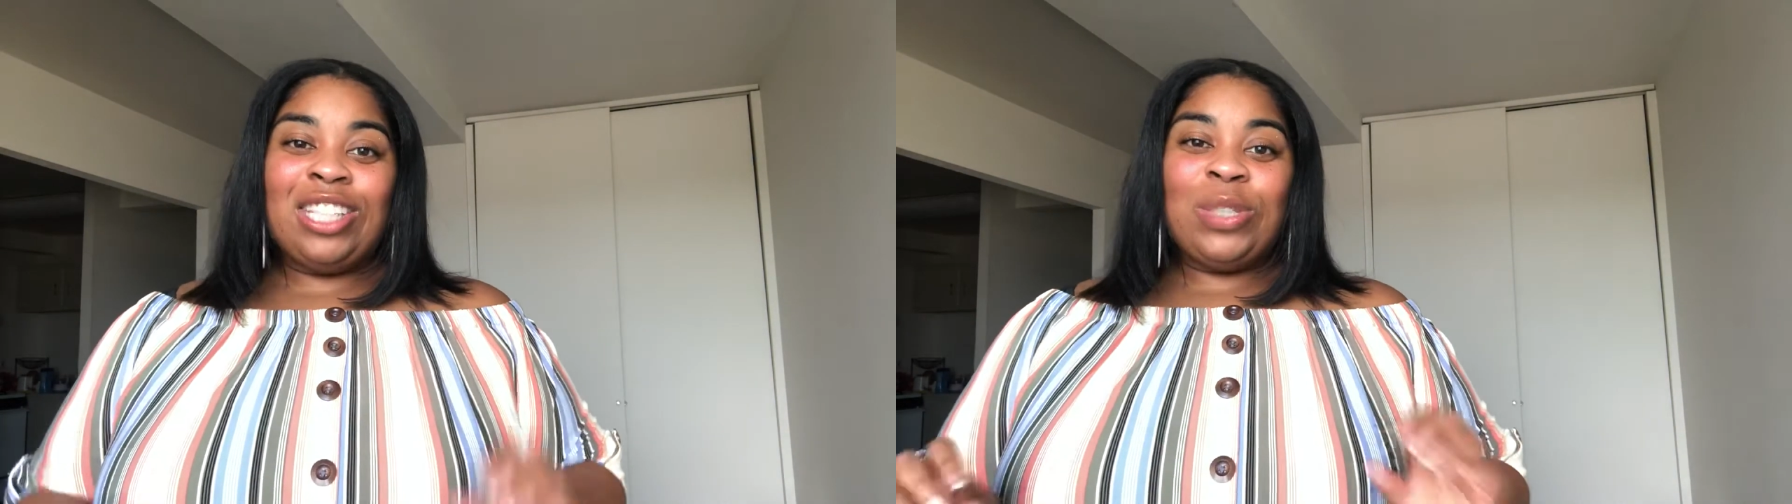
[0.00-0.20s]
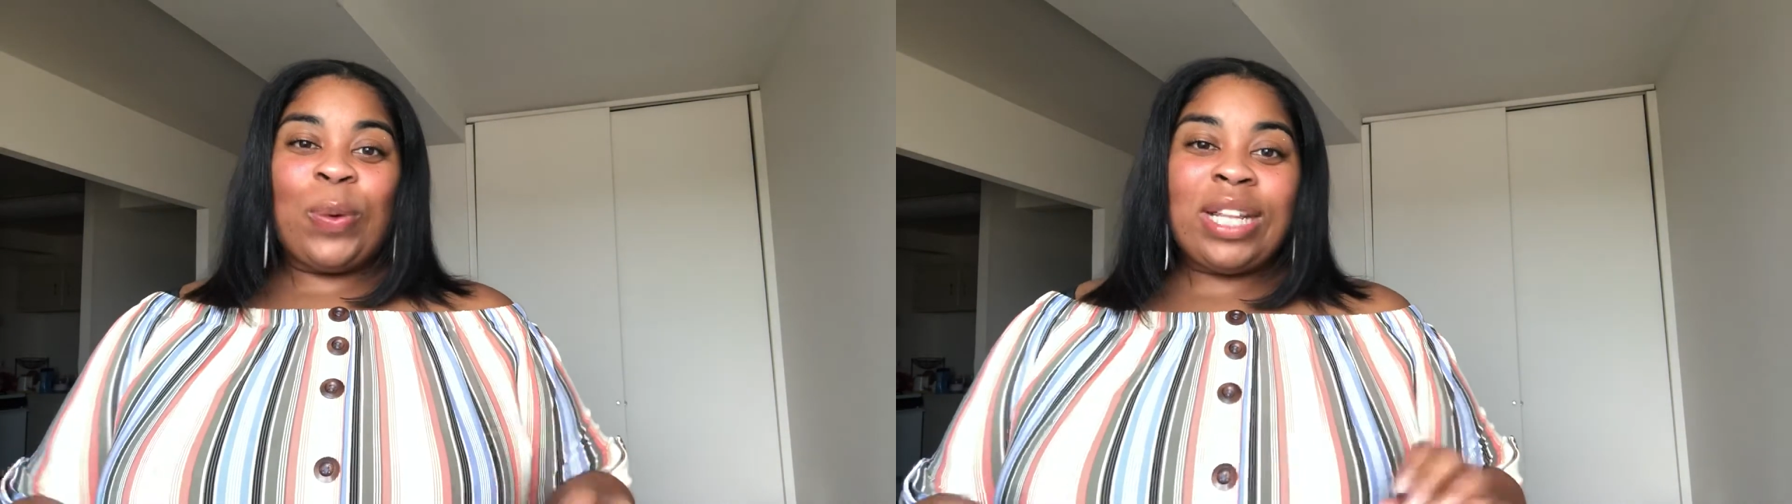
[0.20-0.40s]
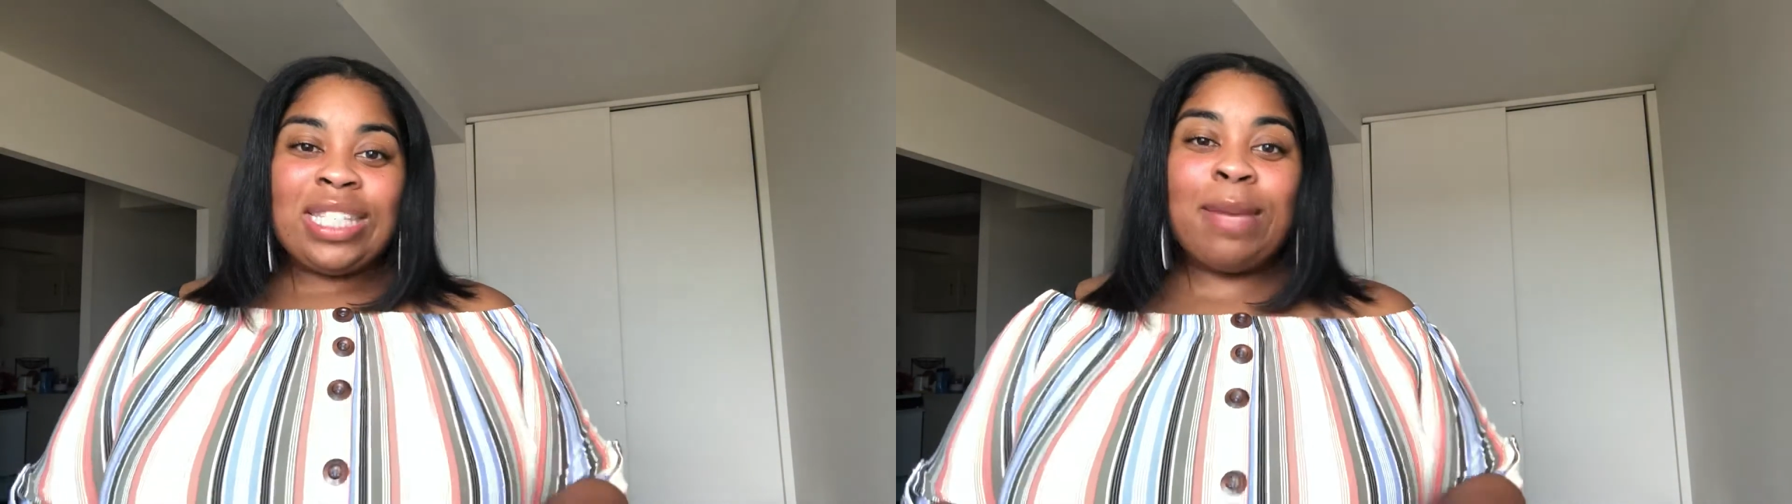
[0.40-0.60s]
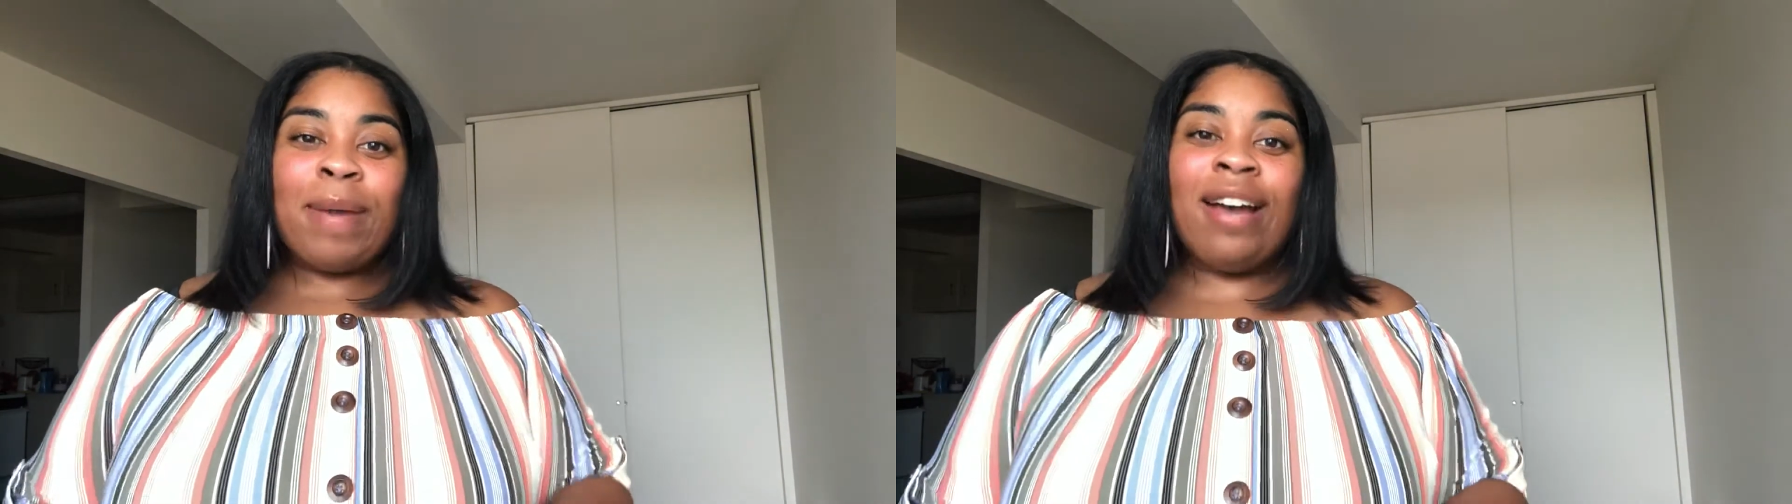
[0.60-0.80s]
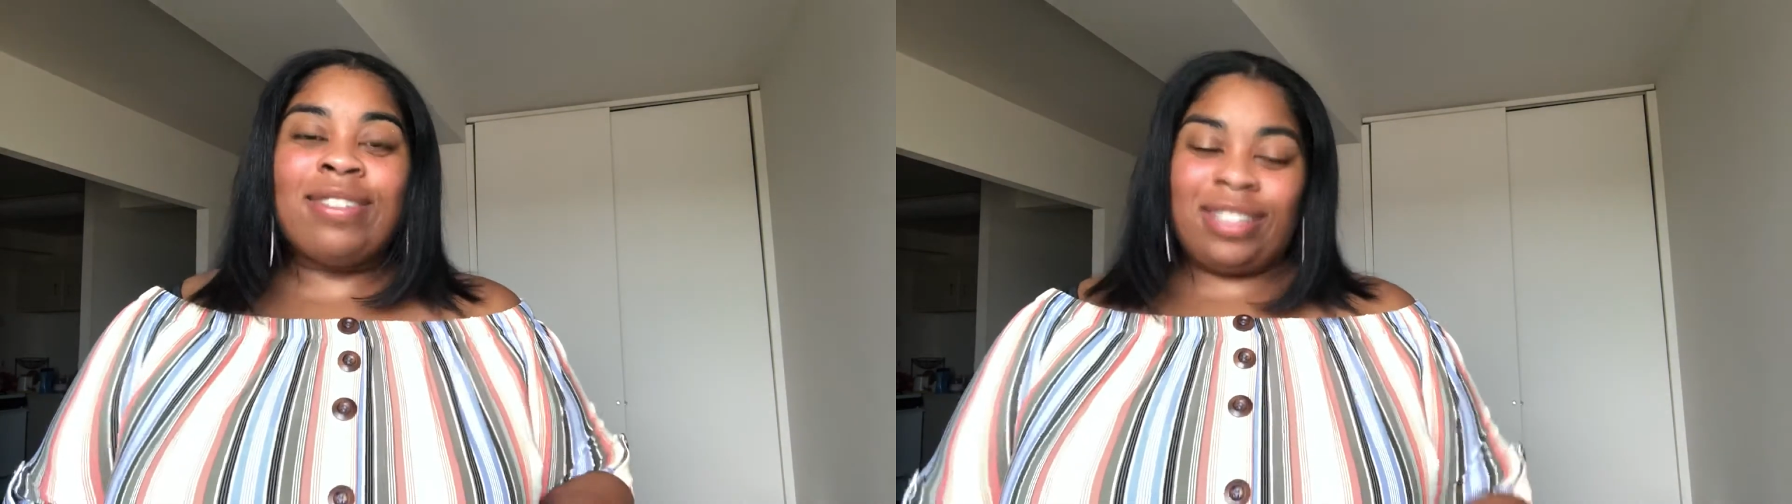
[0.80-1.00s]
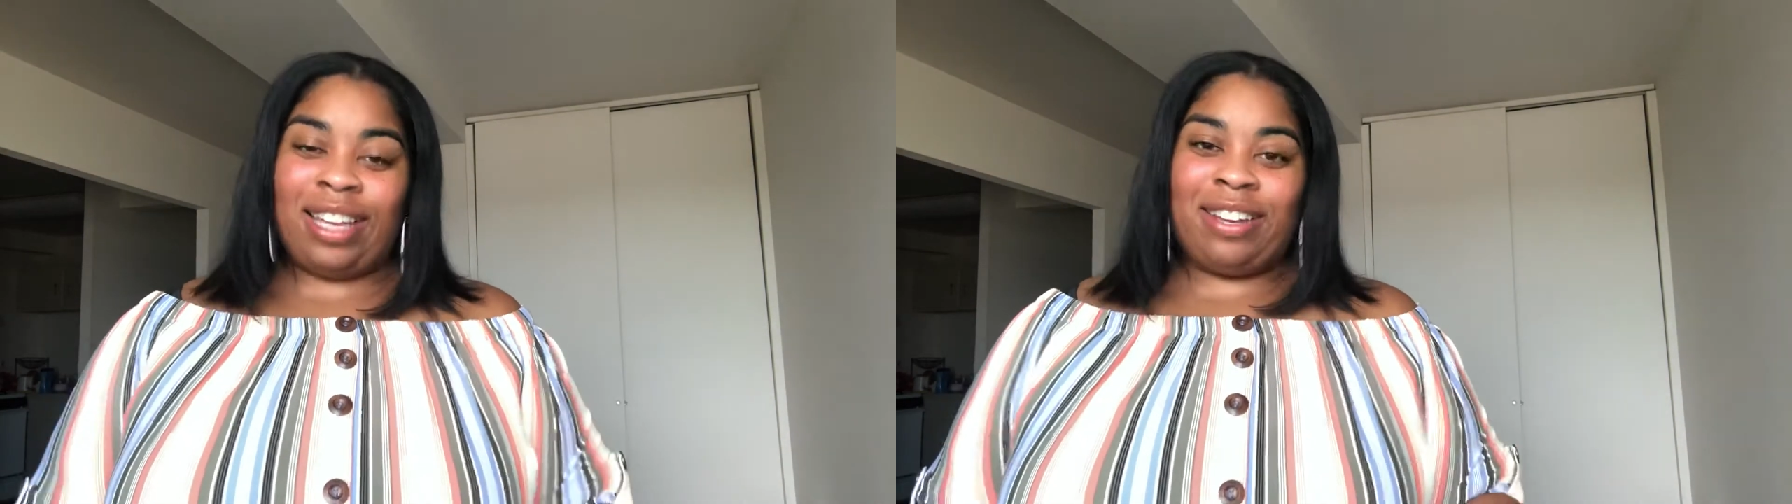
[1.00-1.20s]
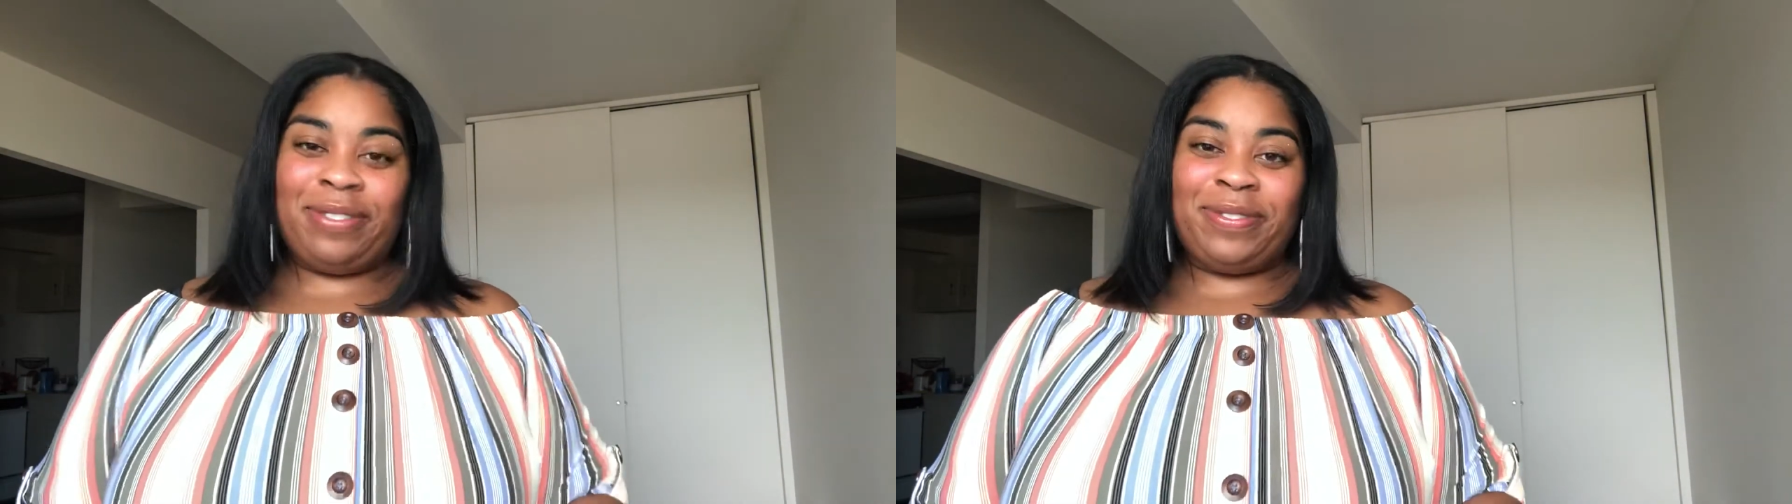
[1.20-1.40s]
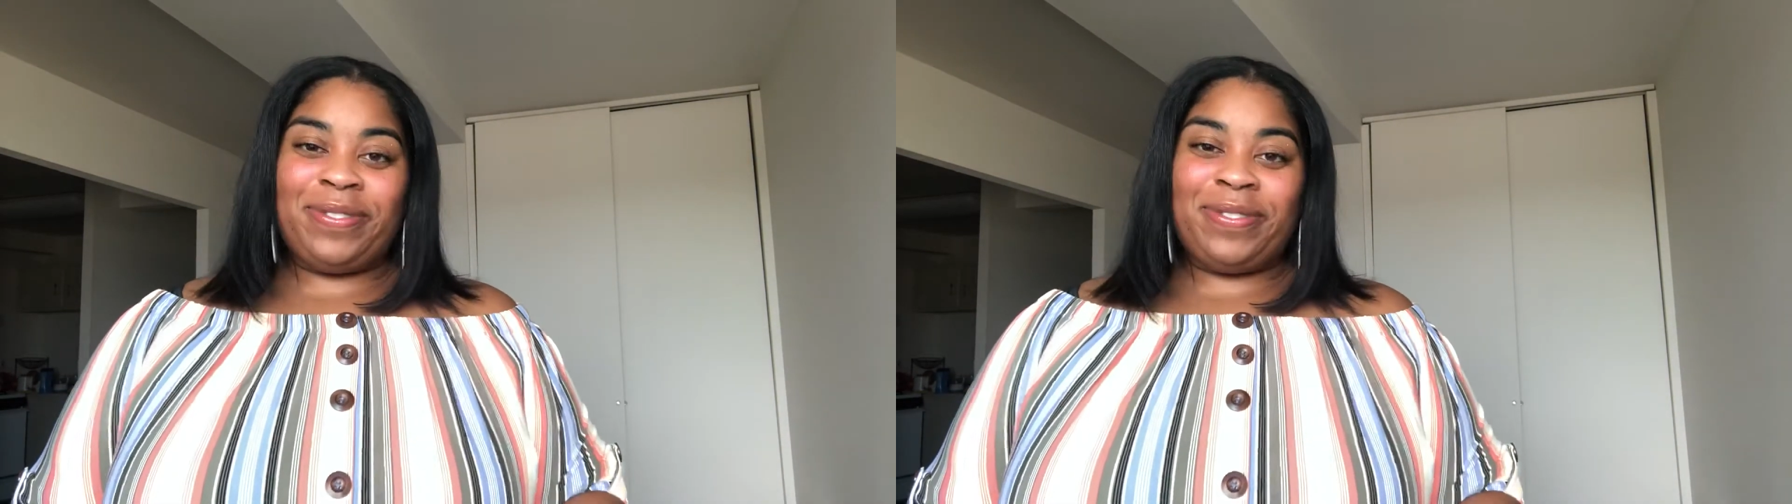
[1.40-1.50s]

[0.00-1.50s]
20 pounds down.